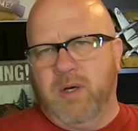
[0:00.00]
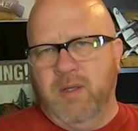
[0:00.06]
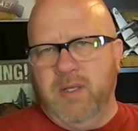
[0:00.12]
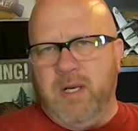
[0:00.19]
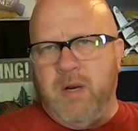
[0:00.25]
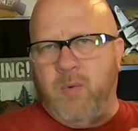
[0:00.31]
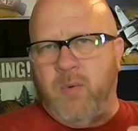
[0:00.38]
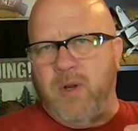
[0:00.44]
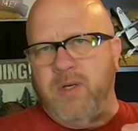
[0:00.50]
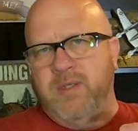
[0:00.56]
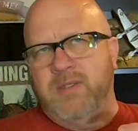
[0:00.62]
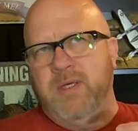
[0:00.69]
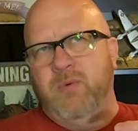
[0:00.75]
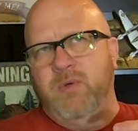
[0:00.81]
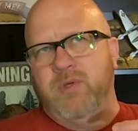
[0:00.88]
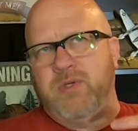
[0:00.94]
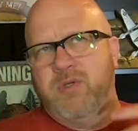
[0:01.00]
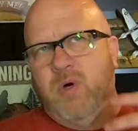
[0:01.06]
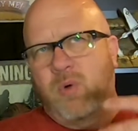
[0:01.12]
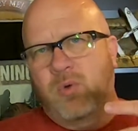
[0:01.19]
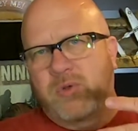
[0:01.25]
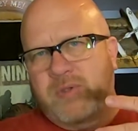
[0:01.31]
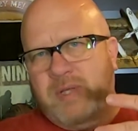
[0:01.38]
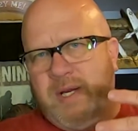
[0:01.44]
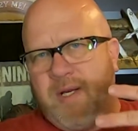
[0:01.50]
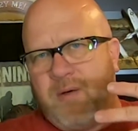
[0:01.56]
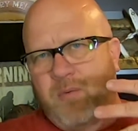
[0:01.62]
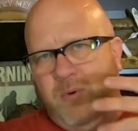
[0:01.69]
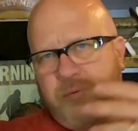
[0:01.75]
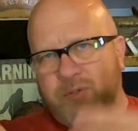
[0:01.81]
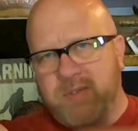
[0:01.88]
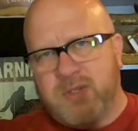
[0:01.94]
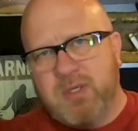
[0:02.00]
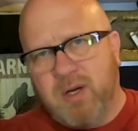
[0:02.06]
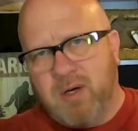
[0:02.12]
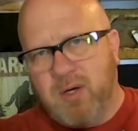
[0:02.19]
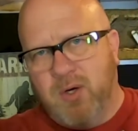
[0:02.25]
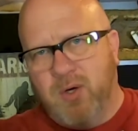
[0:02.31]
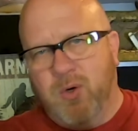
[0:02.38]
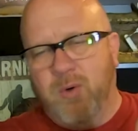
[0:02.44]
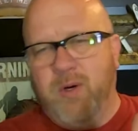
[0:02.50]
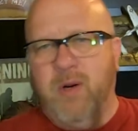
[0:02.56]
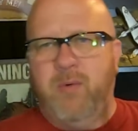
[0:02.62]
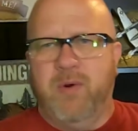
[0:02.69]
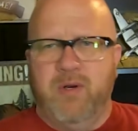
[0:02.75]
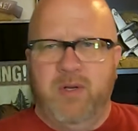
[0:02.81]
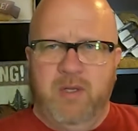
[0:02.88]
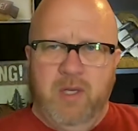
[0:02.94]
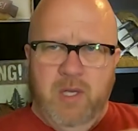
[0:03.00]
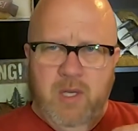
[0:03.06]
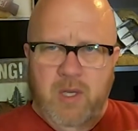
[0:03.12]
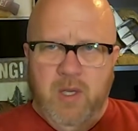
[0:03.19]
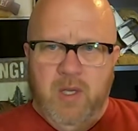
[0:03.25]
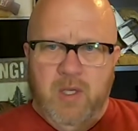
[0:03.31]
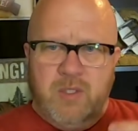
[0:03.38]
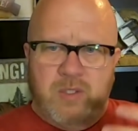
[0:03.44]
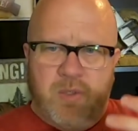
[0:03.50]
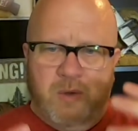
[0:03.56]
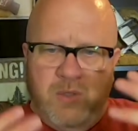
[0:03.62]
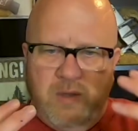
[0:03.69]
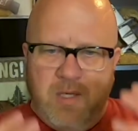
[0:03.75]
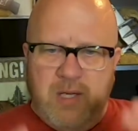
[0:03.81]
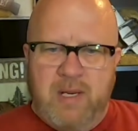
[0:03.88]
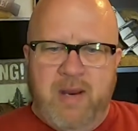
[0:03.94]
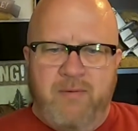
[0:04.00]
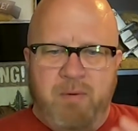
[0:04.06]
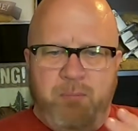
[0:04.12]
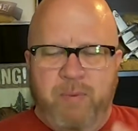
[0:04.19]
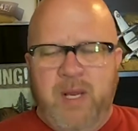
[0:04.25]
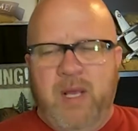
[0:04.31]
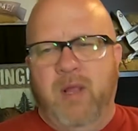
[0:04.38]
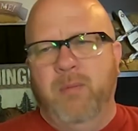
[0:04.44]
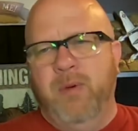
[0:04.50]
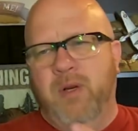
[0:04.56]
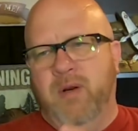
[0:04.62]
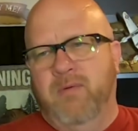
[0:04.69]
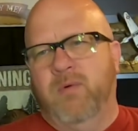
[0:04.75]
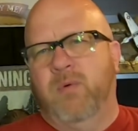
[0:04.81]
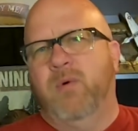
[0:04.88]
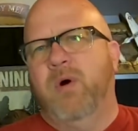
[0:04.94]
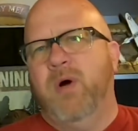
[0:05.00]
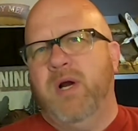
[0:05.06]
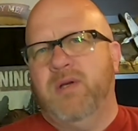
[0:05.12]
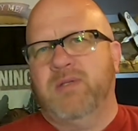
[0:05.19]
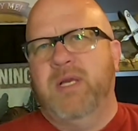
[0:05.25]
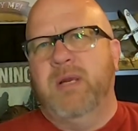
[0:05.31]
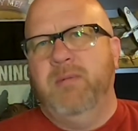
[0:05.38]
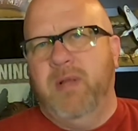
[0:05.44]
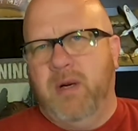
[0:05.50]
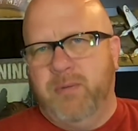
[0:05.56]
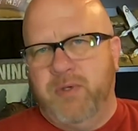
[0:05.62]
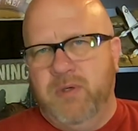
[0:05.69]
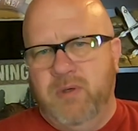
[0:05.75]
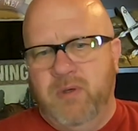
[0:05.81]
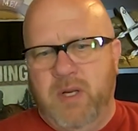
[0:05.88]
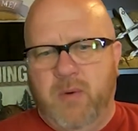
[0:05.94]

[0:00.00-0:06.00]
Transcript: And then I wanted to see what stone looked like with the stucco, and so every element of the row house gave me that opportunity.